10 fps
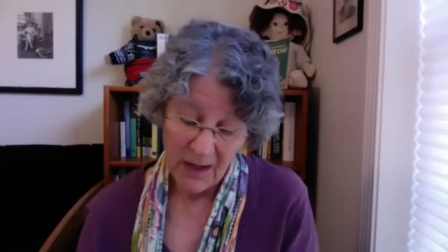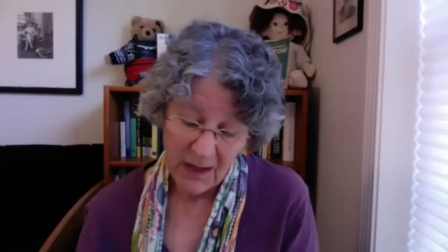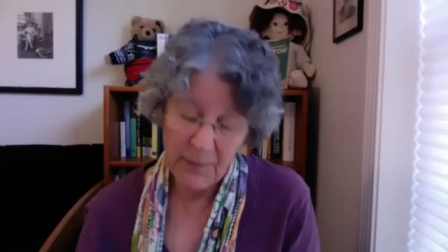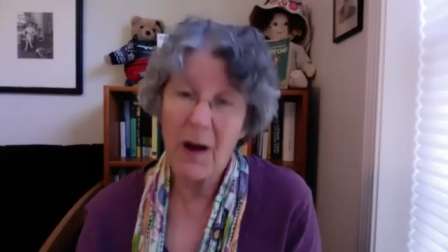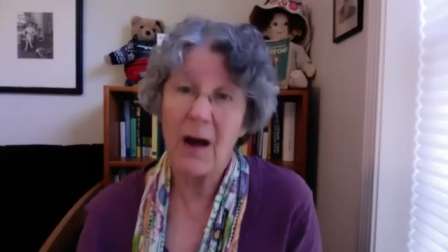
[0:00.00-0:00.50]

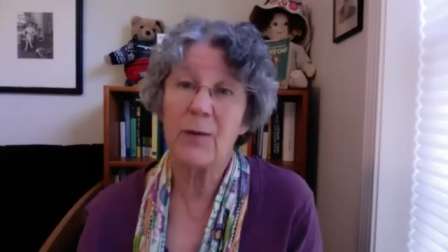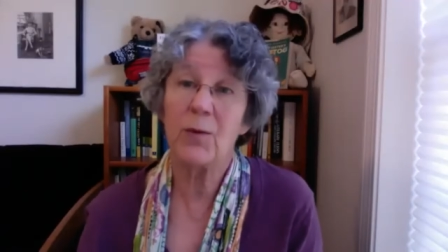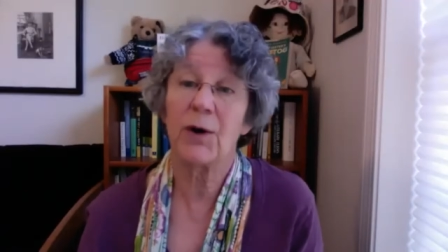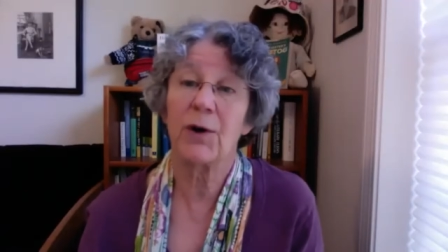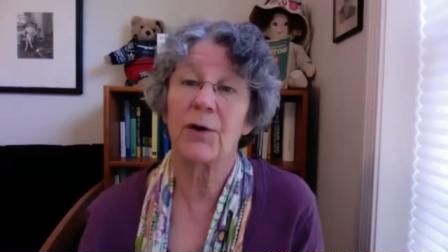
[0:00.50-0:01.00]
In my
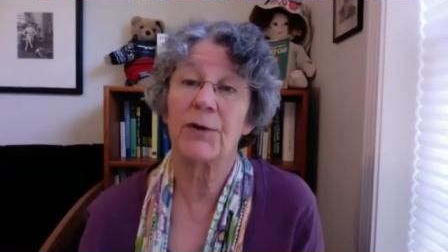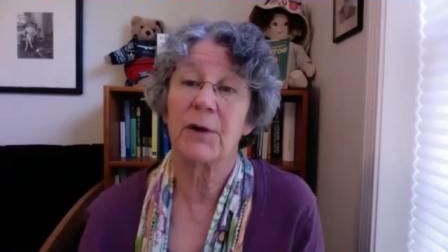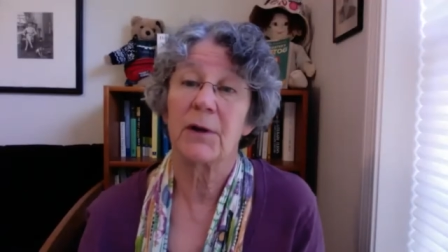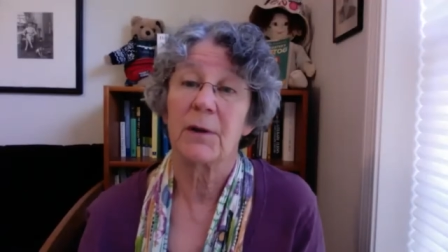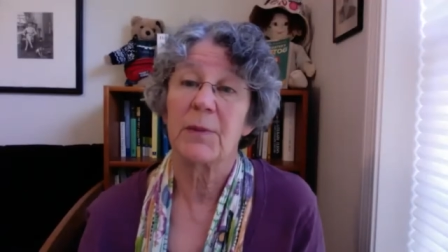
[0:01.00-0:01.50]
world,
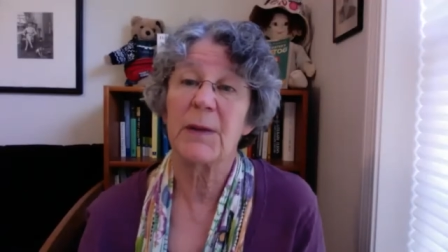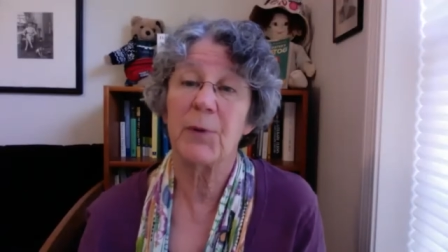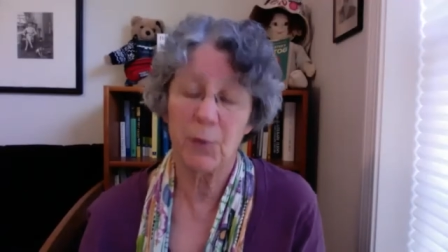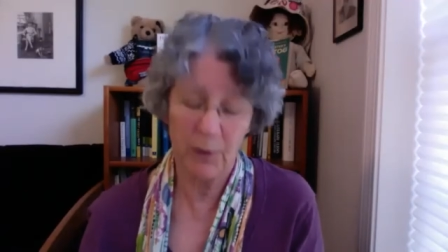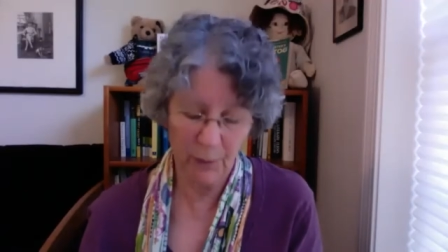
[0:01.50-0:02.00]

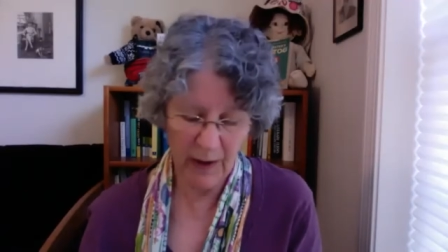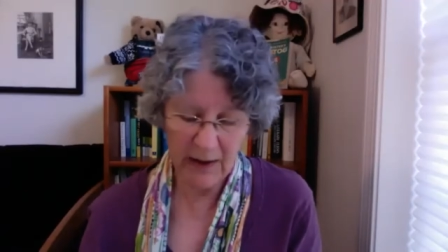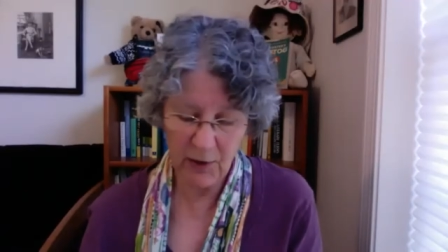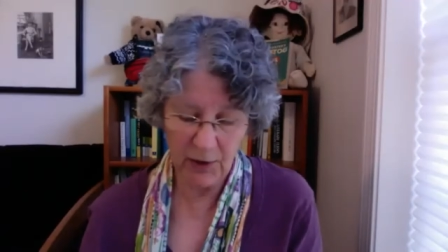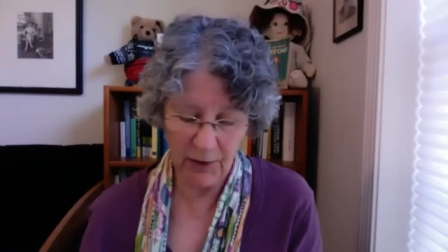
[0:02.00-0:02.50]
people were
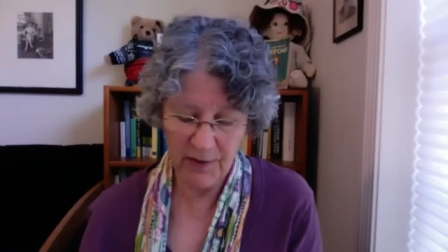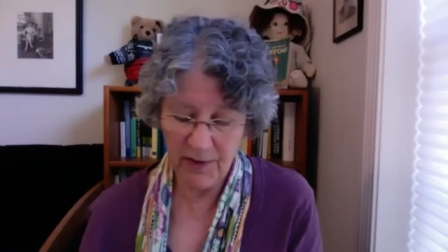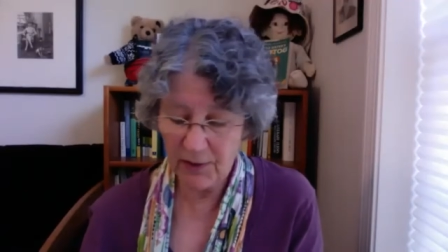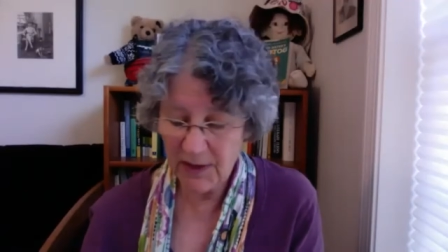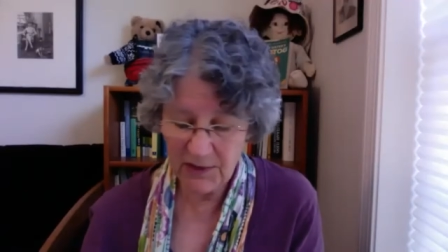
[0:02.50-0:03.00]
regular and
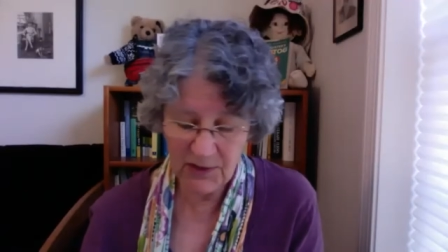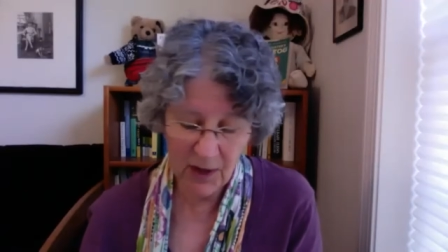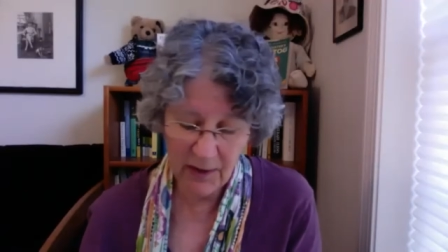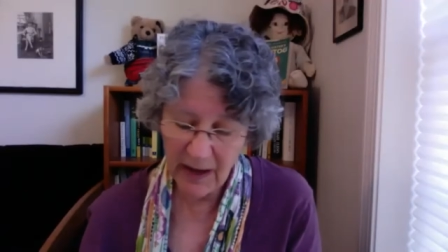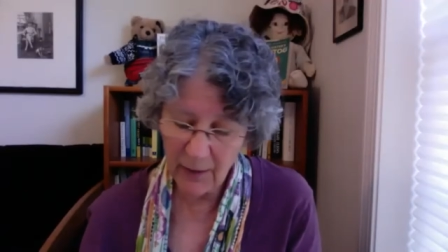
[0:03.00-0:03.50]
their kids
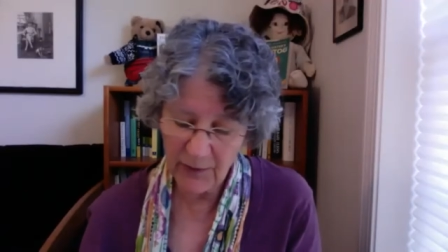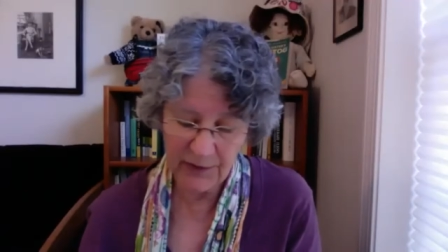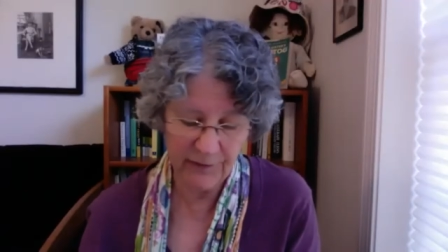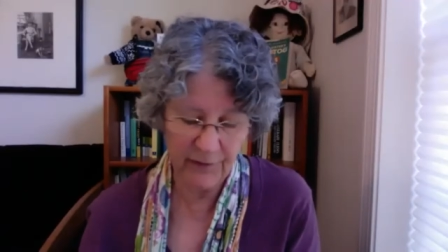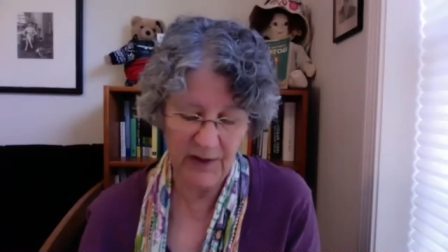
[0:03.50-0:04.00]
hung out with
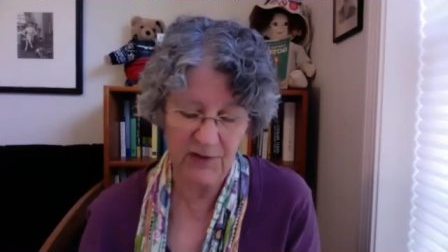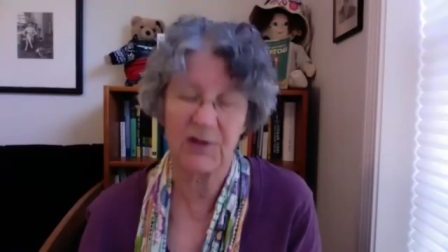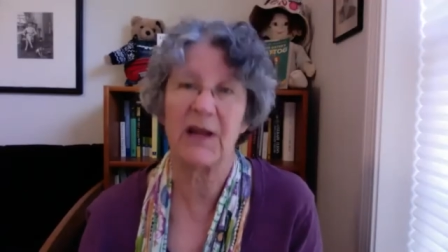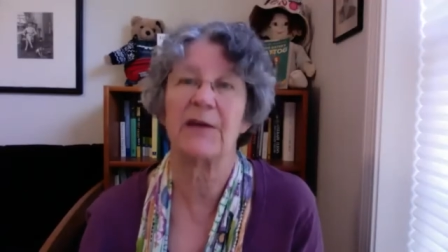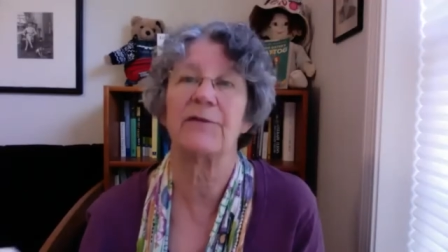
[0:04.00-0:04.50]
their friends
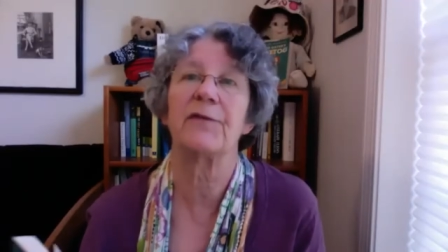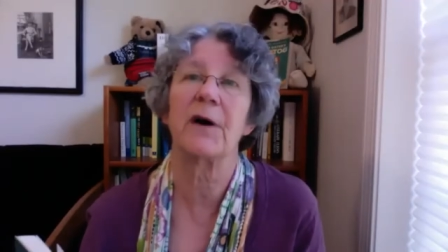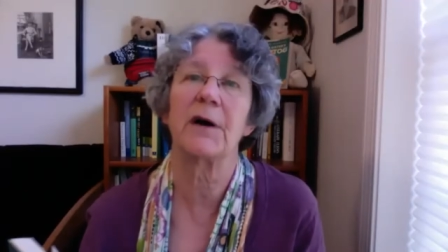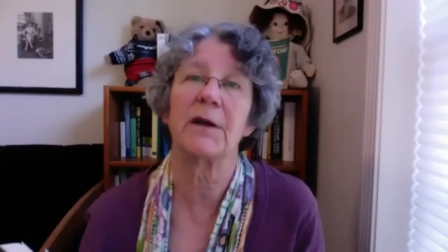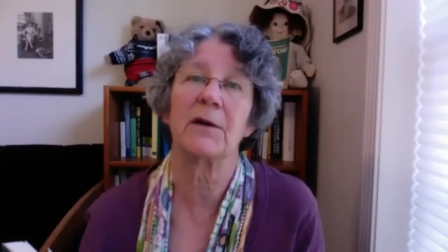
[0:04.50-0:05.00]
and had
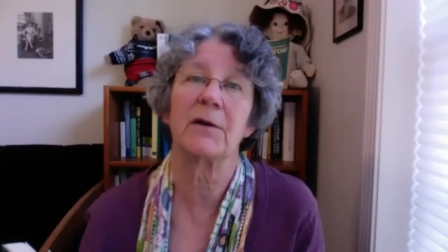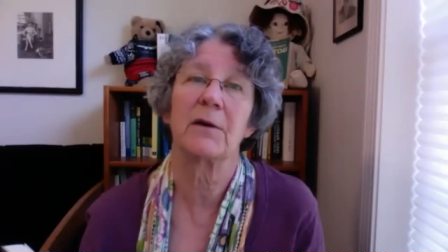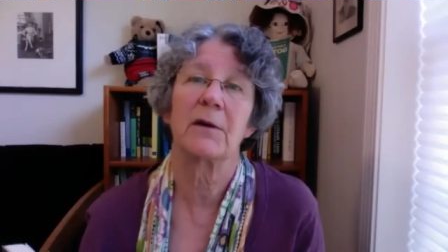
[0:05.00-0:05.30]
fun.